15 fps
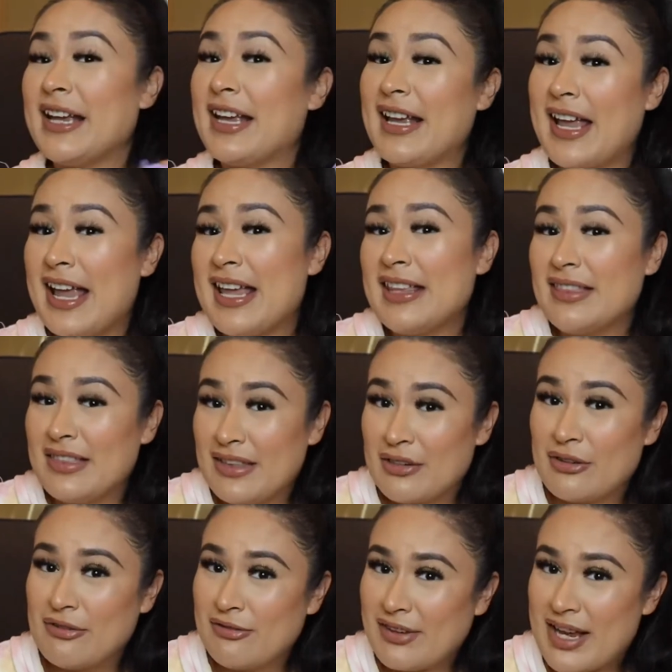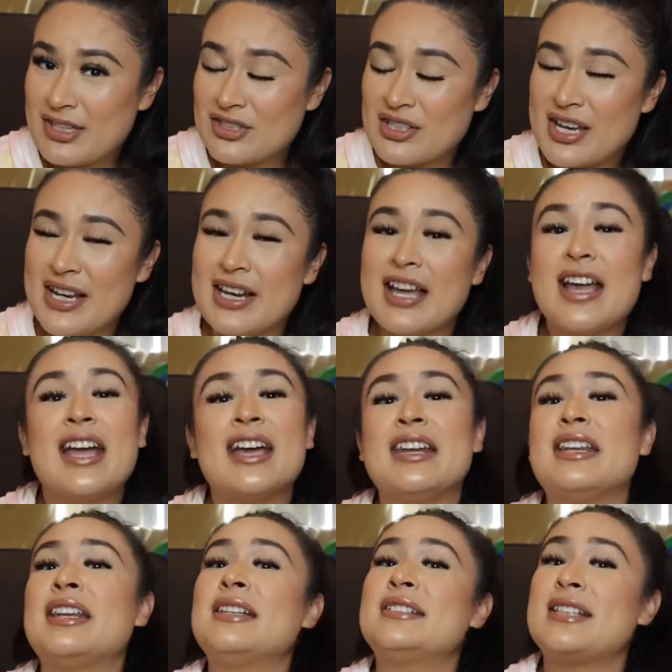a little flashlight, and
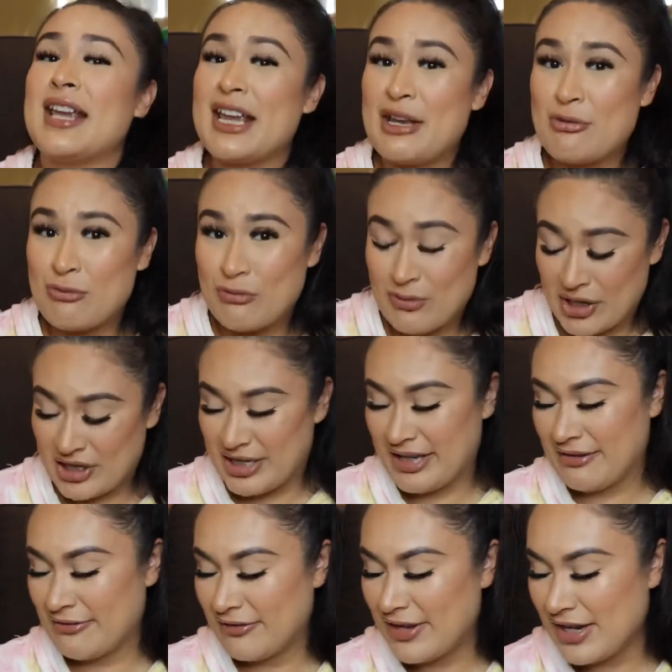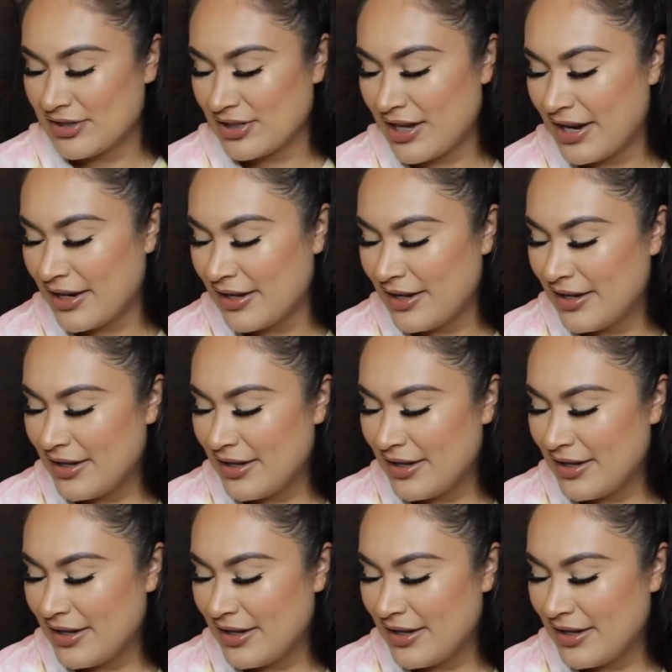it is a working flashlight.